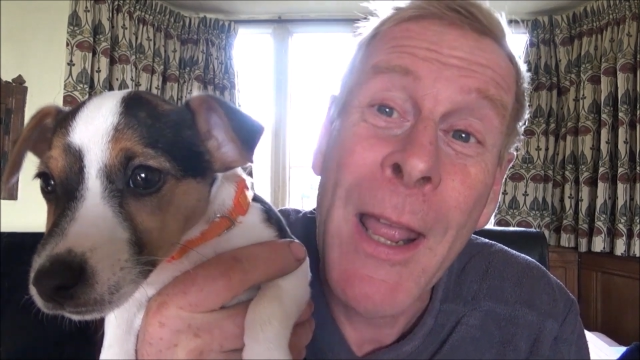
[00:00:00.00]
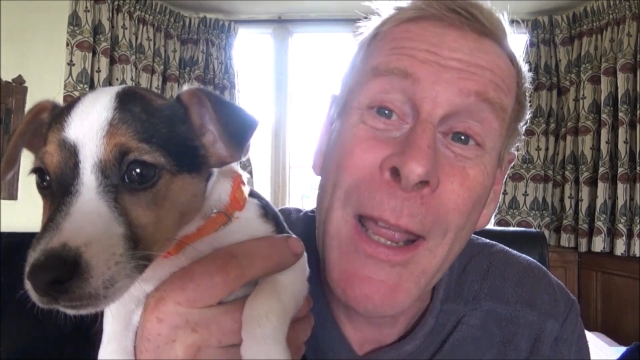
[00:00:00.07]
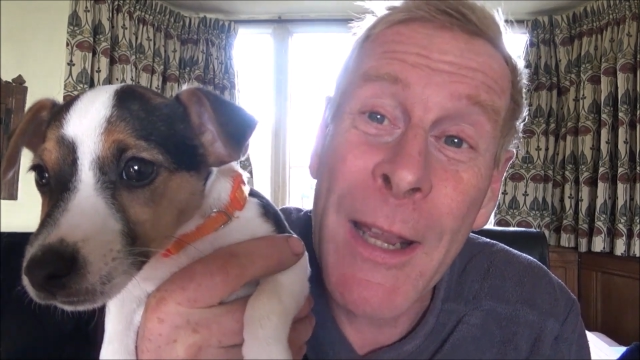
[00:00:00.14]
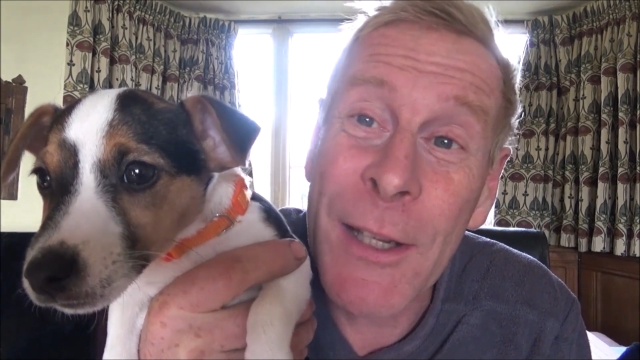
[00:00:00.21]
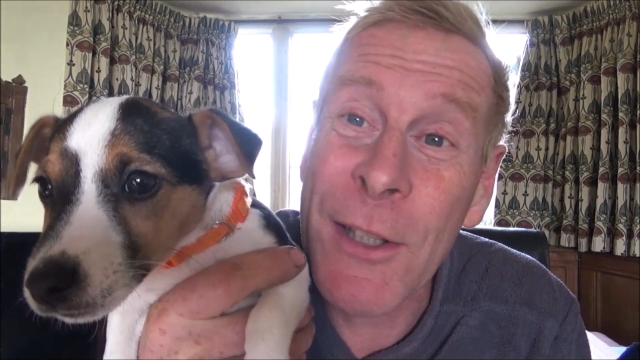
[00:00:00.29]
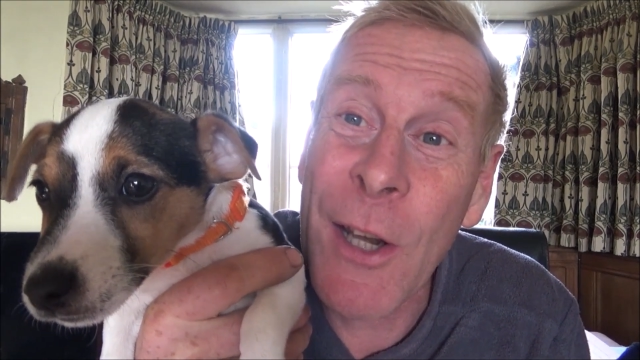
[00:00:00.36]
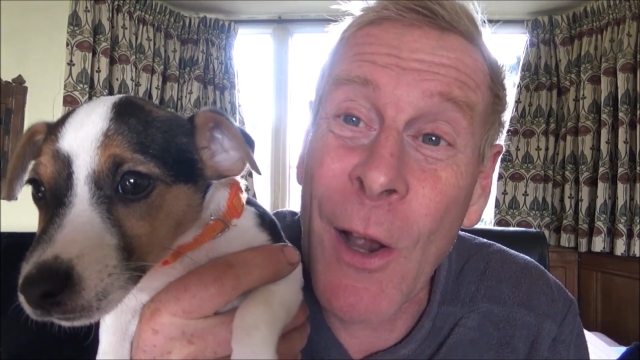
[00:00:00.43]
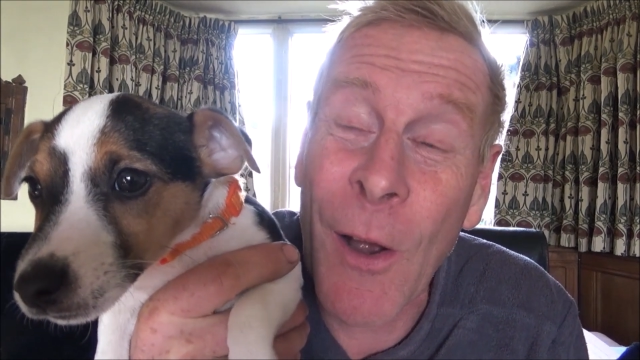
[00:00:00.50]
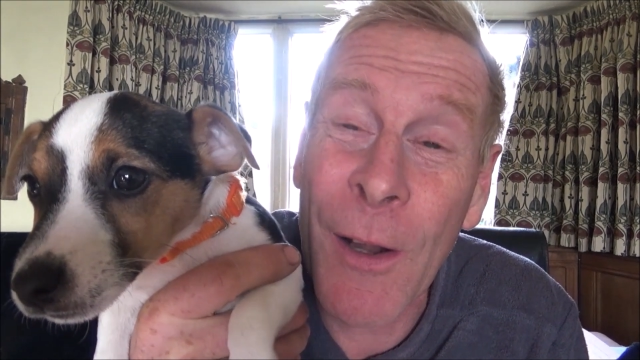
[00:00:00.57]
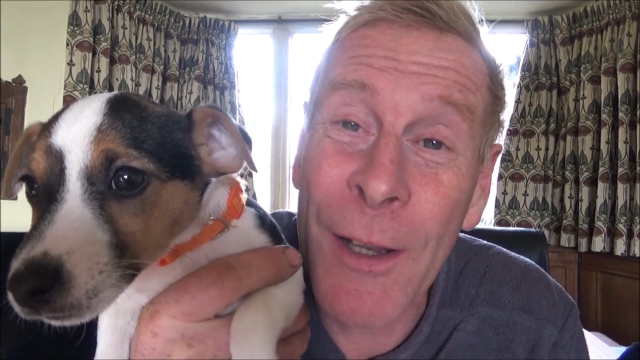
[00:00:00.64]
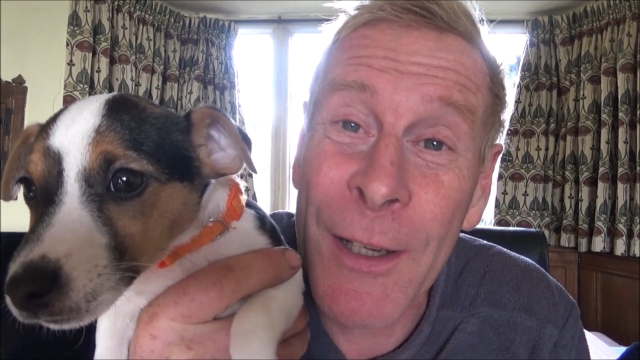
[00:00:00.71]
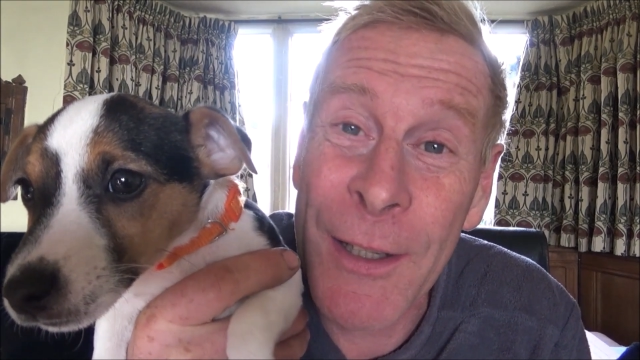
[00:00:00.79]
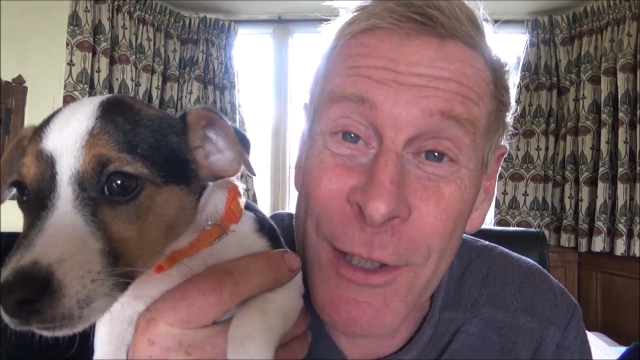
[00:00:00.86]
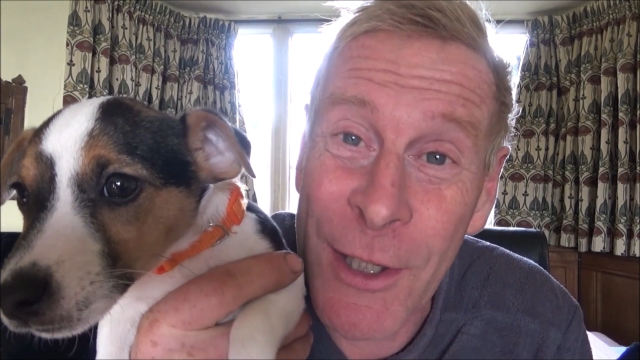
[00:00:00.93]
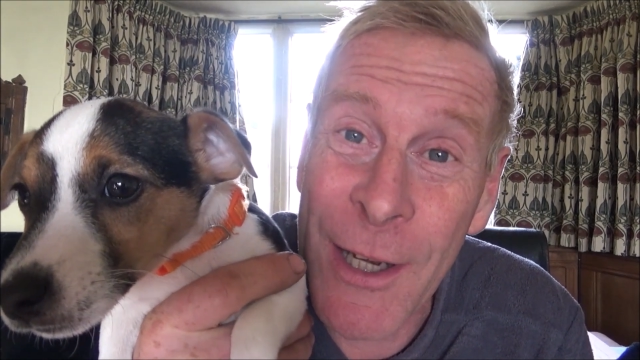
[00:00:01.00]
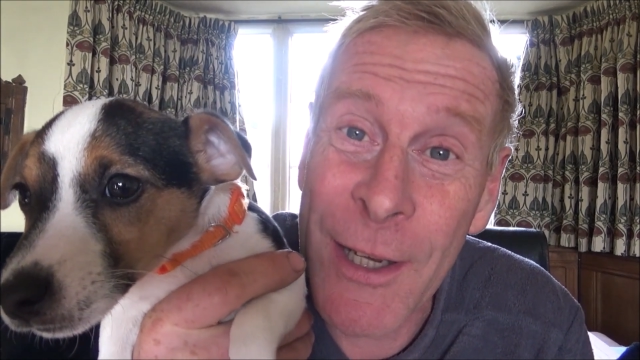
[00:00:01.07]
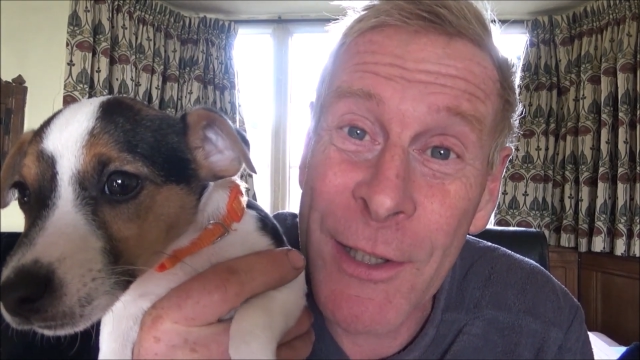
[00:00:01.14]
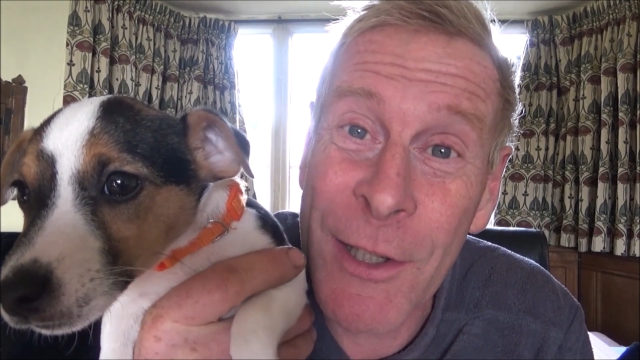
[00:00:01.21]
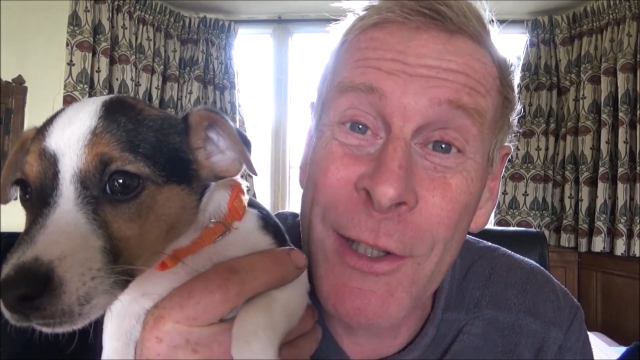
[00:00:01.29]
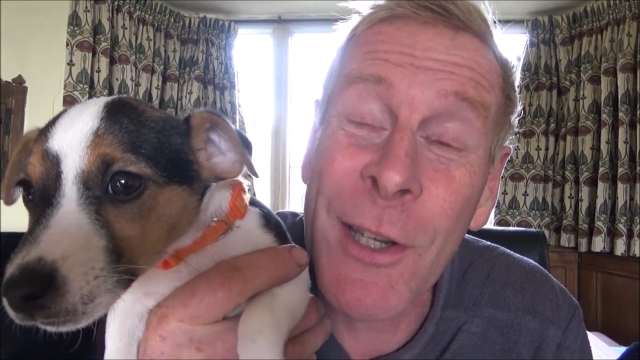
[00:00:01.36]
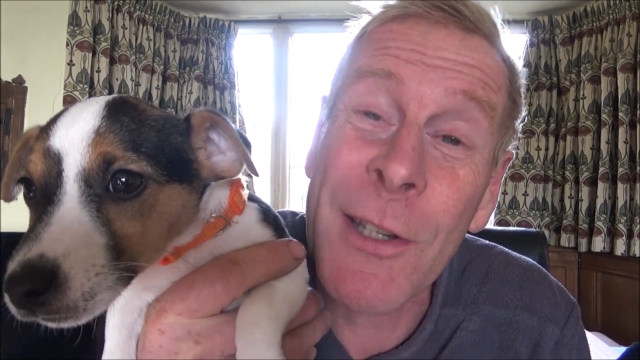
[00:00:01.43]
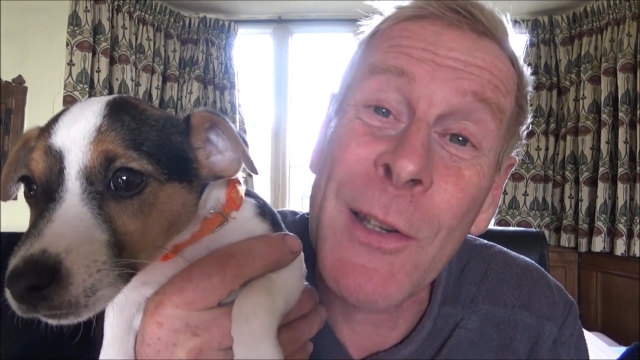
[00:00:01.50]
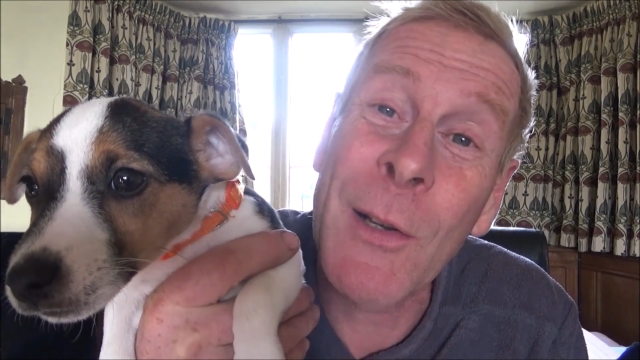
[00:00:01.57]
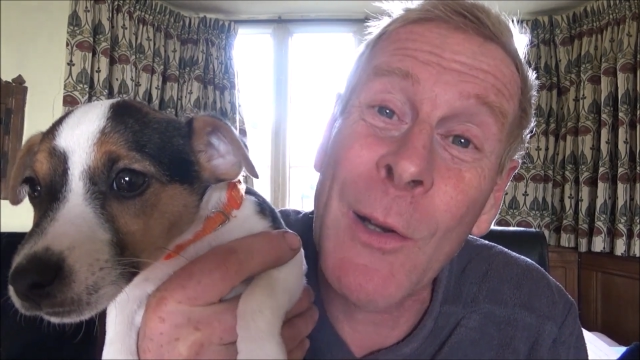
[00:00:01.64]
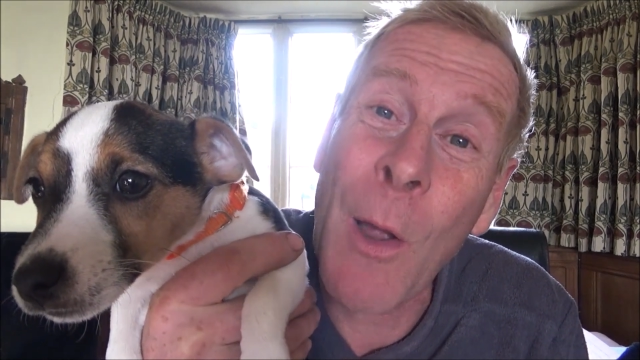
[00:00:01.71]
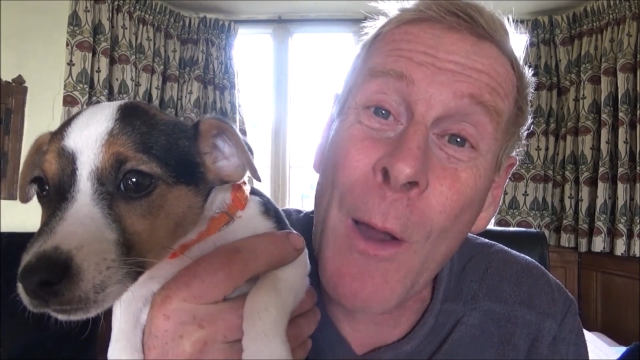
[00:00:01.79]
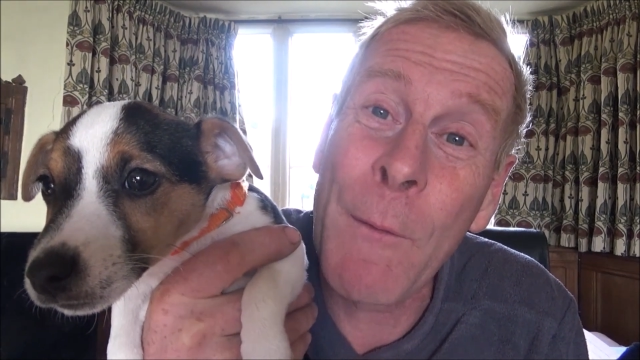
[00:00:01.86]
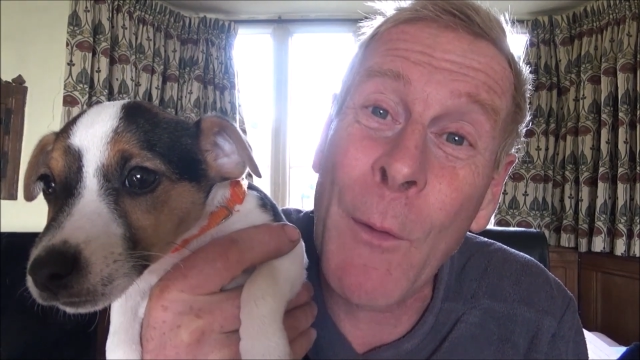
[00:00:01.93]
Here she, are, she is, she's just
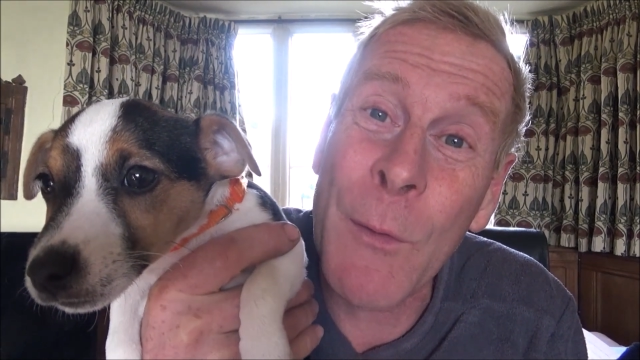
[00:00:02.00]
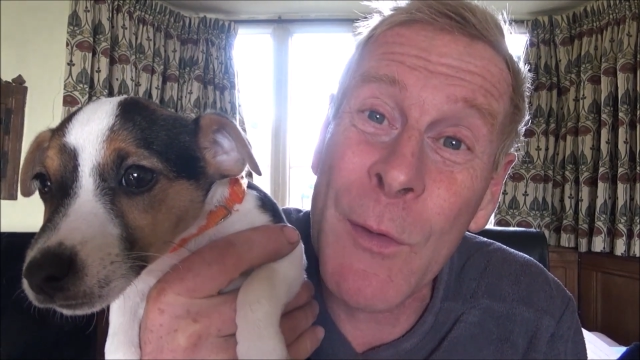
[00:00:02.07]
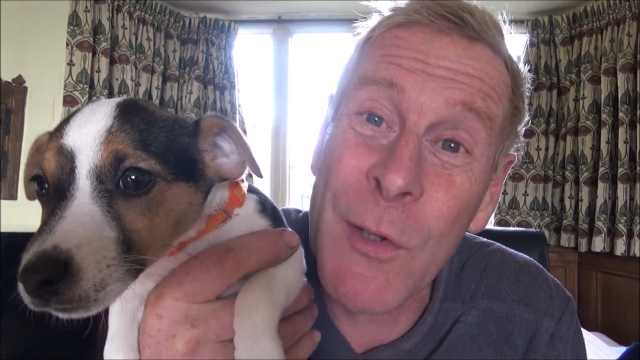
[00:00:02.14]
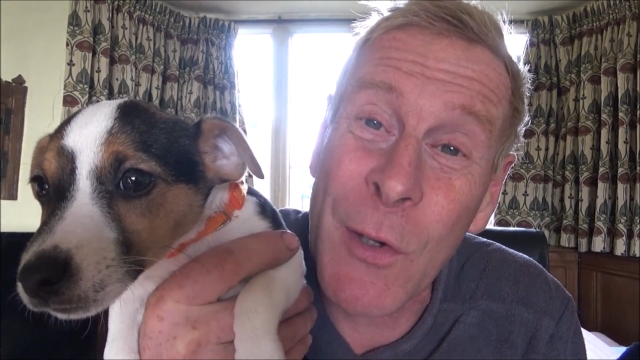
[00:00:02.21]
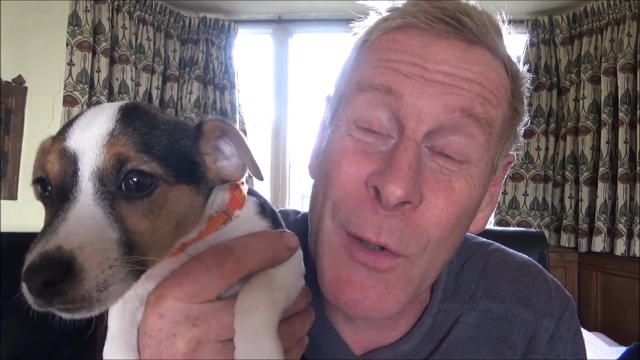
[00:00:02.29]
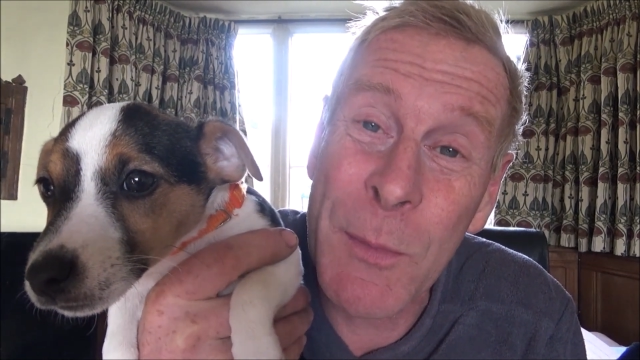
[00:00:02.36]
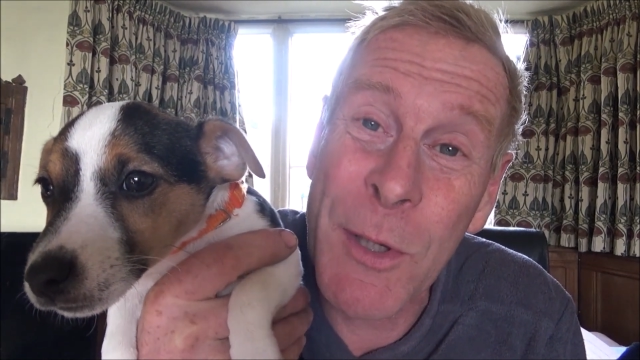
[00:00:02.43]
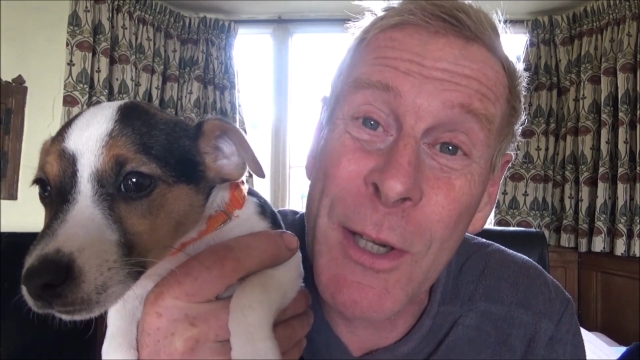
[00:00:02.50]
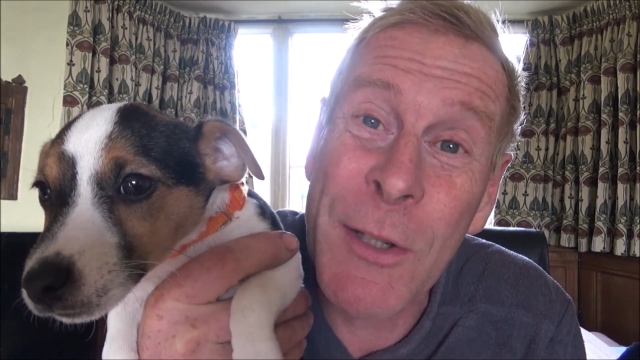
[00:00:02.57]
live on Zoom.